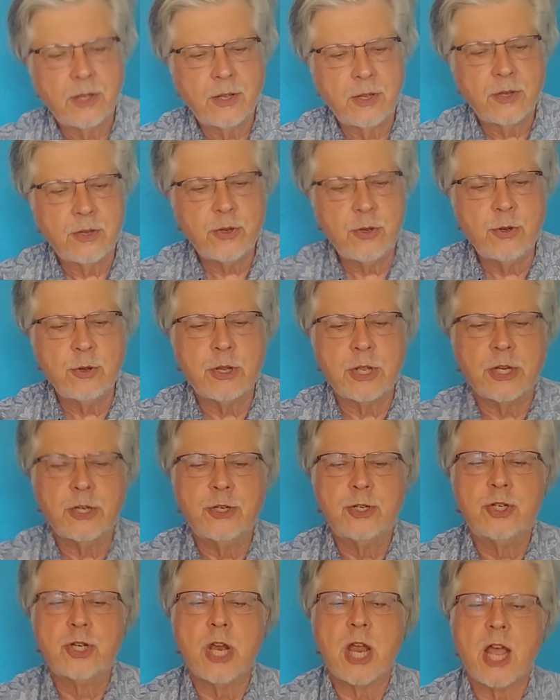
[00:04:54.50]
you can
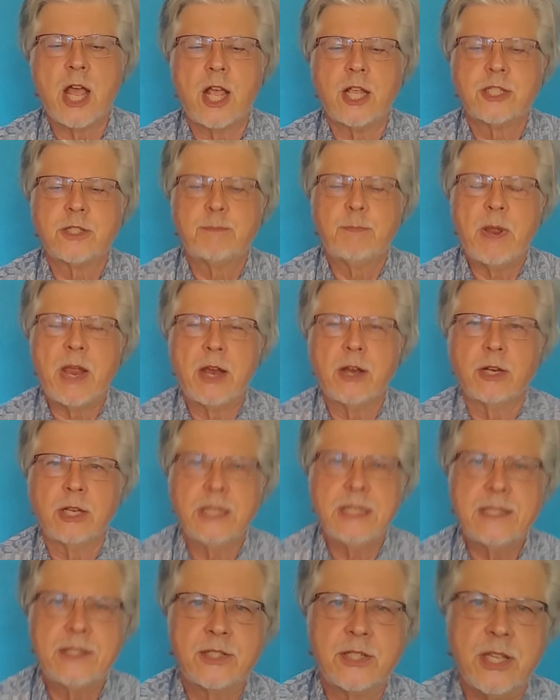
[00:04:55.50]
just barely
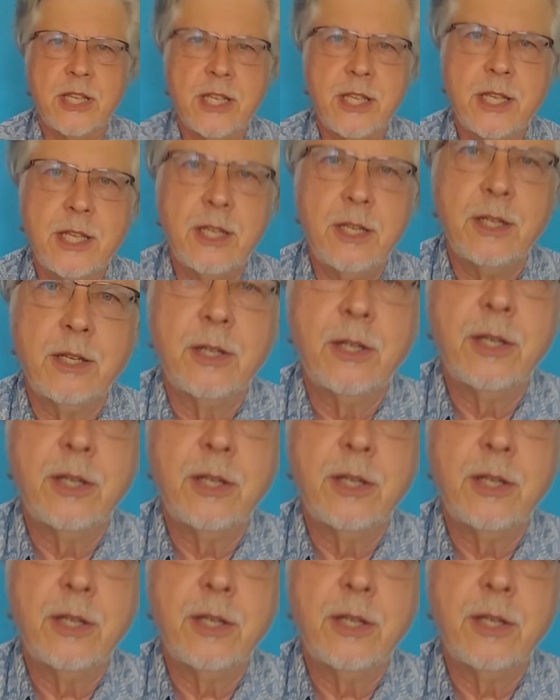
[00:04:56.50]
see